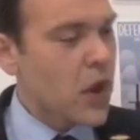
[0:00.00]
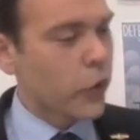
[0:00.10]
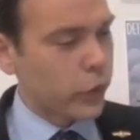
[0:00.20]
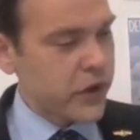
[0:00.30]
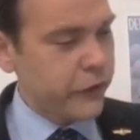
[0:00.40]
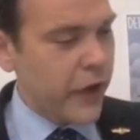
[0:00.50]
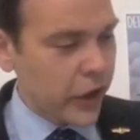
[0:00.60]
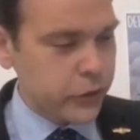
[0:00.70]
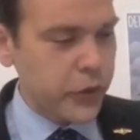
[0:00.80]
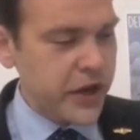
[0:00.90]
We
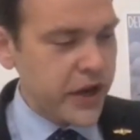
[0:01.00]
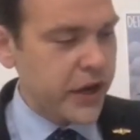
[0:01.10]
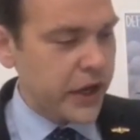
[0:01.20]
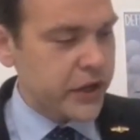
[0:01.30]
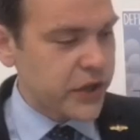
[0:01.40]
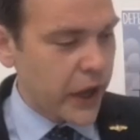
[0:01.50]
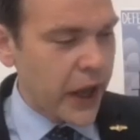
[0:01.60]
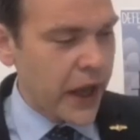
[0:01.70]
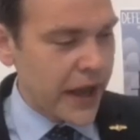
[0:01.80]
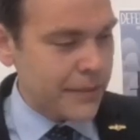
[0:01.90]
felt we needed
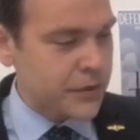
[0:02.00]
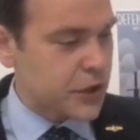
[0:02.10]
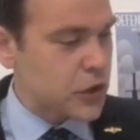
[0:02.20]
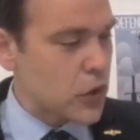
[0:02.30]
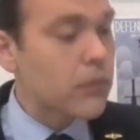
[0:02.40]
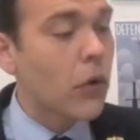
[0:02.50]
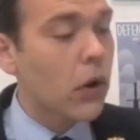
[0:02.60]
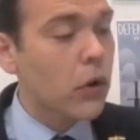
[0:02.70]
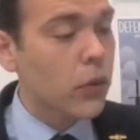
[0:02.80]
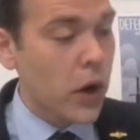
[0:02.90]
time to do
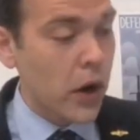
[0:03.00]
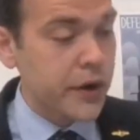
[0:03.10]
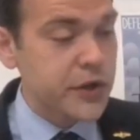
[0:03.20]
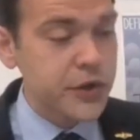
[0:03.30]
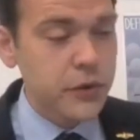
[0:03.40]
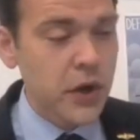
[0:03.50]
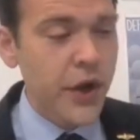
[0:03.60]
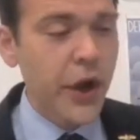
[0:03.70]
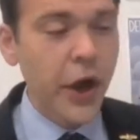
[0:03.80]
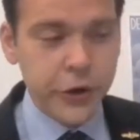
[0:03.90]
more work to
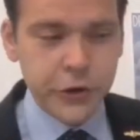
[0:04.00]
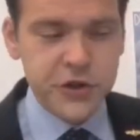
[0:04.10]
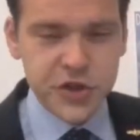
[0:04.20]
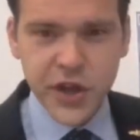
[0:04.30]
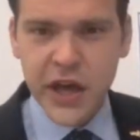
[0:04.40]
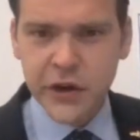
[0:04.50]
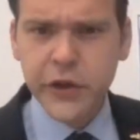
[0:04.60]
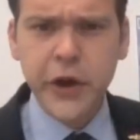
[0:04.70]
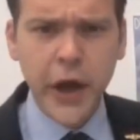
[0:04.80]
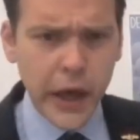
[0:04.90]
understand the
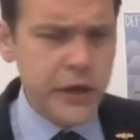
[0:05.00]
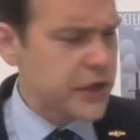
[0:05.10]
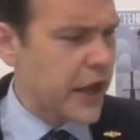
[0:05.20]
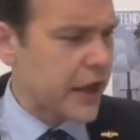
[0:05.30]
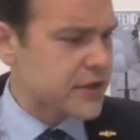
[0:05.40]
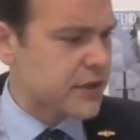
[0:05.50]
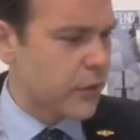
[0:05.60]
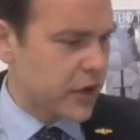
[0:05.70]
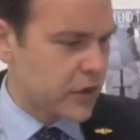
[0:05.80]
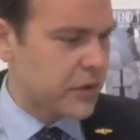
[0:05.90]
context of
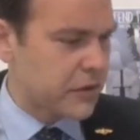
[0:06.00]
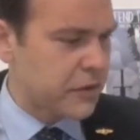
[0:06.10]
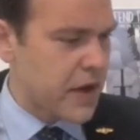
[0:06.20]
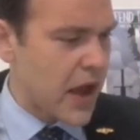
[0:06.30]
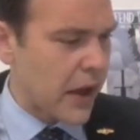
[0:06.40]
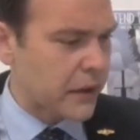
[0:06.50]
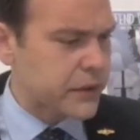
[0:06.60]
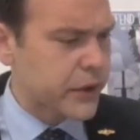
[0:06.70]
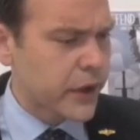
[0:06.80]
what had been found.